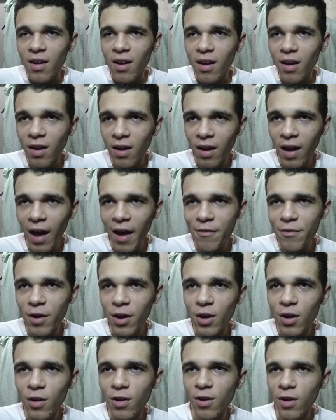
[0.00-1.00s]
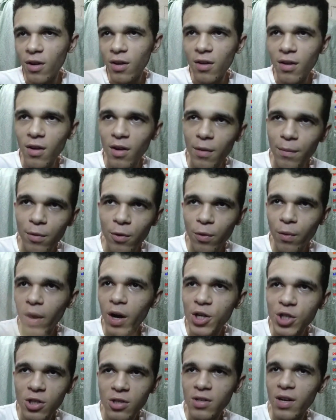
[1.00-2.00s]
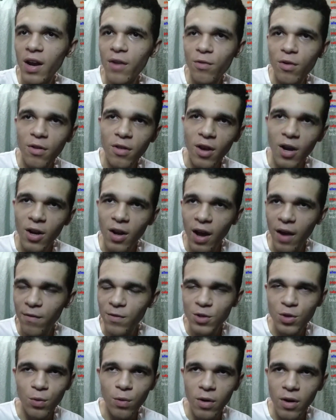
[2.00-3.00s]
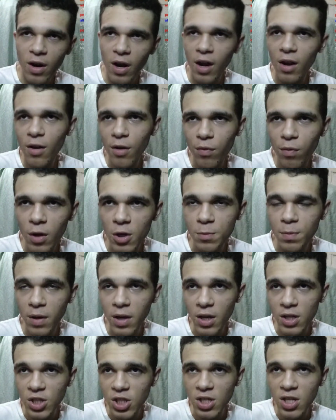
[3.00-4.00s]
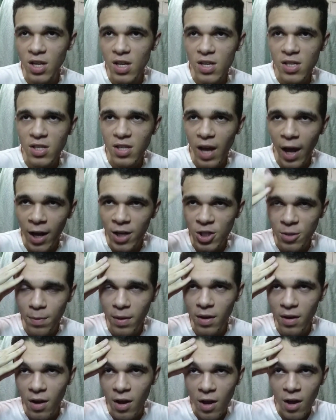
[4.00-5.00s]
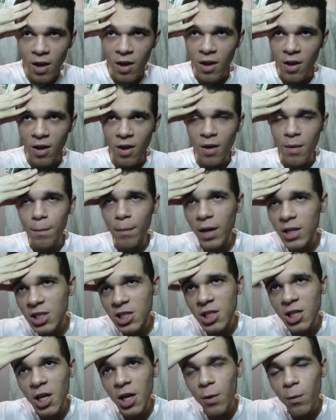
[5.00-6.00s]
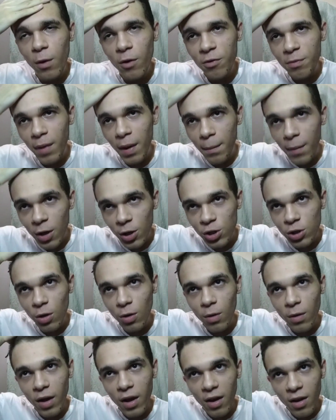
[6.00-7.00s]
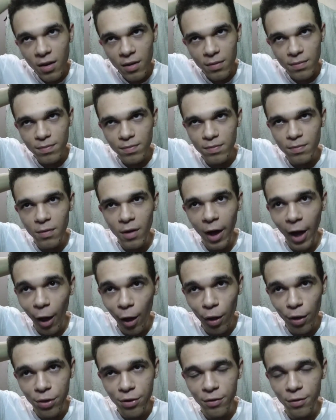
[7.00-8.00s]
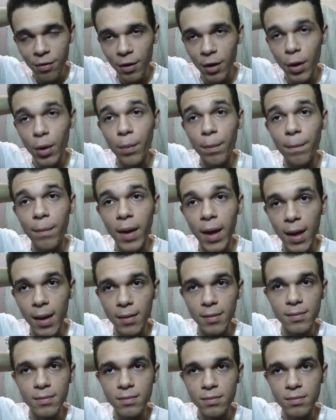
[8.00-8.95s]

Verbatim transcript: have a good progression and everything, not having to worry any of this because this has been messing with my mental like health a little bit.